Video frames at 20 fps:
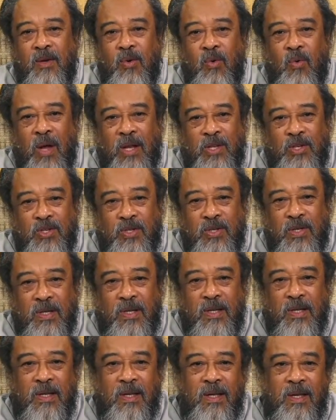Watch,
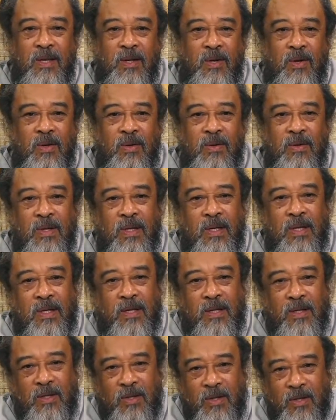you know,
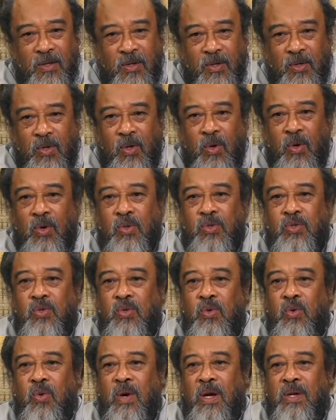those
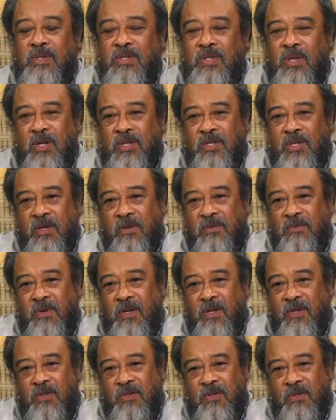who are searching
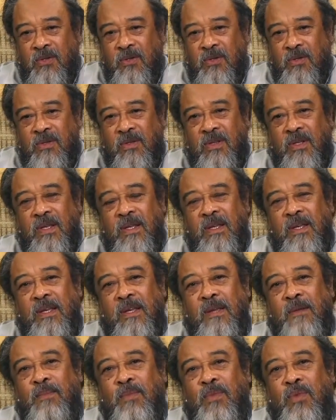for the truth,
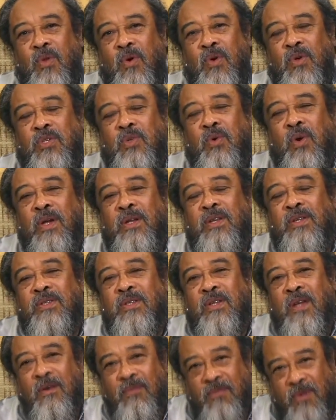those who are
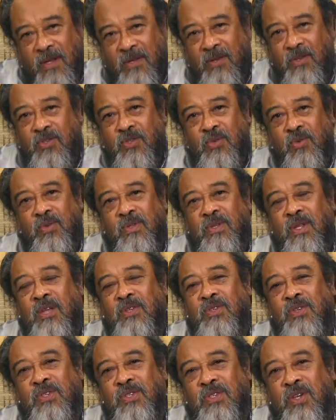discovering the truth,
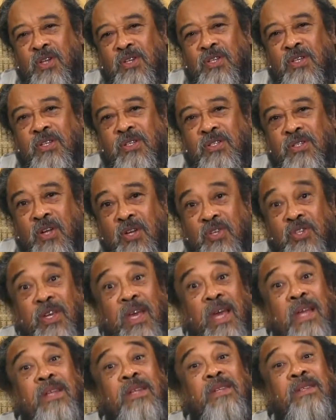not just
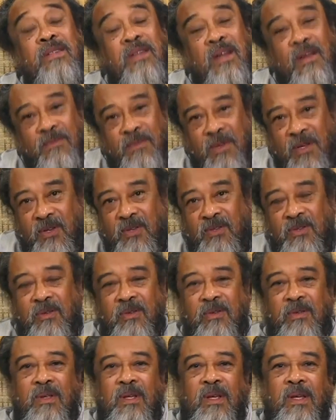searching and discovering the
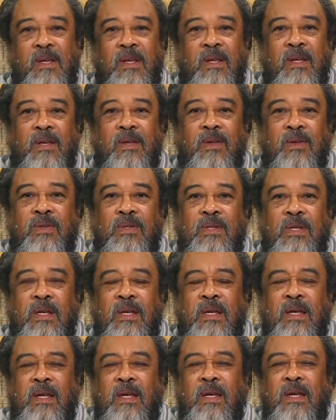truth, you
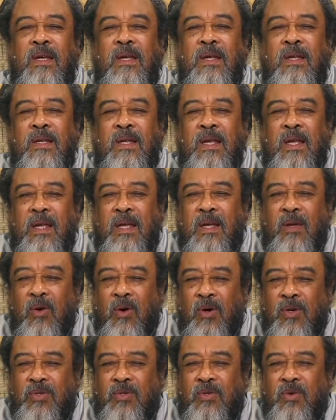see, they
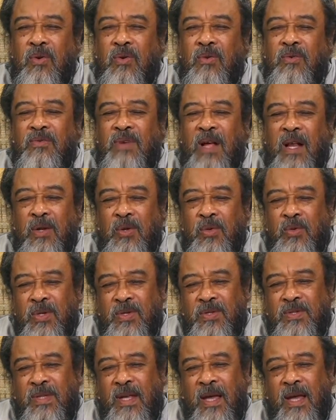also value
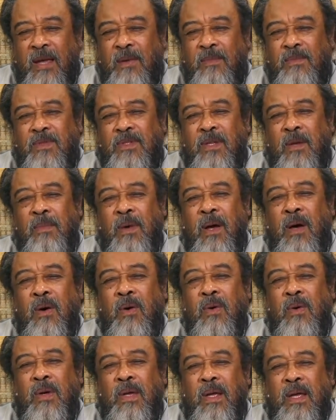this time
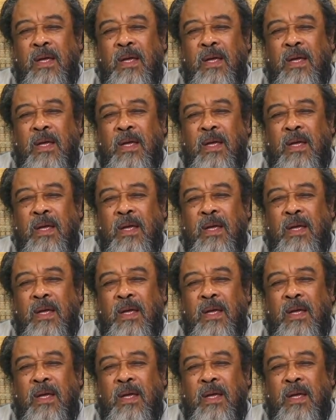somehow.